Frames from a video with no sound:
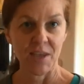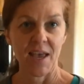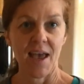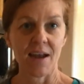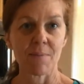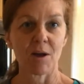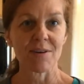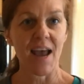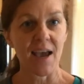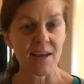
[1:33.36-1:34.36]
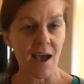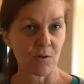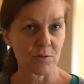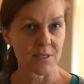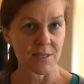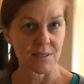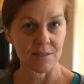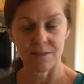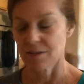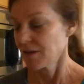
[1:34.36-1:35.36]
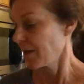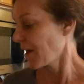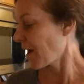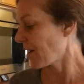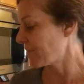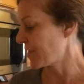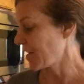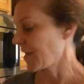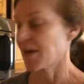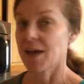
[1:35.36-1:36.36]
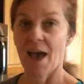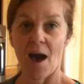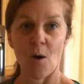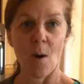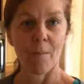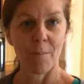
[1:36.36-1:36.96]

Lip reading: and about 9 ounces of the cacao